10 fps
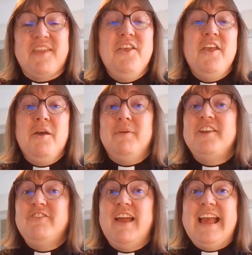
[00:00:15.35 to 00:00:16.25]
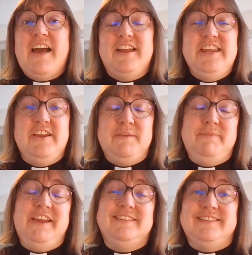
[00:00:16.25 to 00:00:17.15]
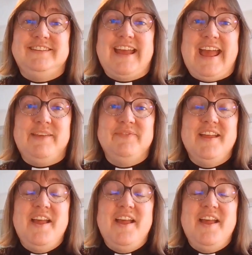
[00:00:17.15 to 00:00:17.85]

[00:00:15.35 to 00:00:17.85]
Well, I'm trying out a new computer today.